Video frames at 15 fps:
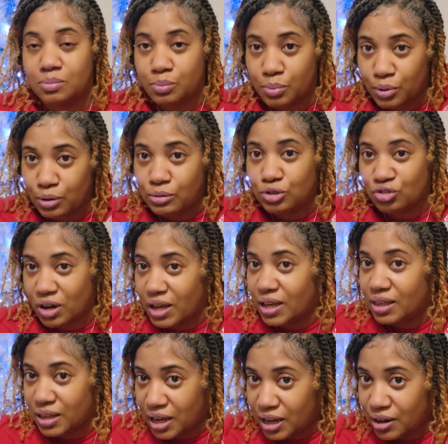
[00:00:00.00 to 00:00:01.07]
blow
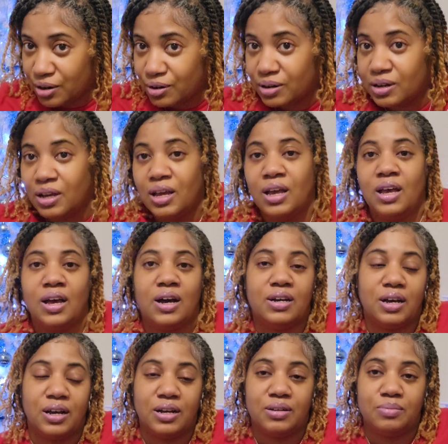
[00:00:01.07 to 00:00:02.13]
drying the hair.
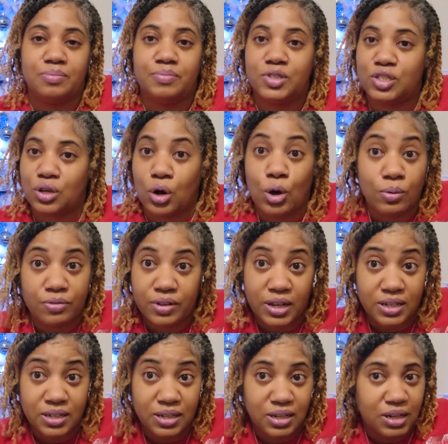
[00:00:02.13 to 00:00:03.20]
Um, so hopefully I
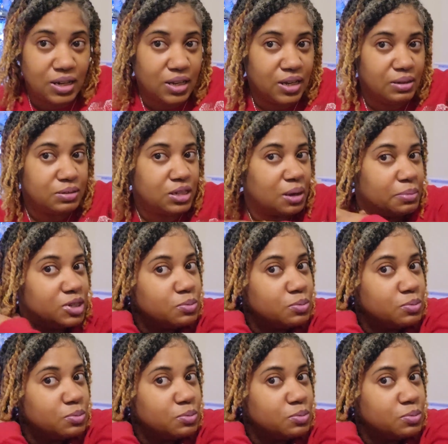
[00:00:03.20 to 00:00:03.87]
didn't get any heat damage,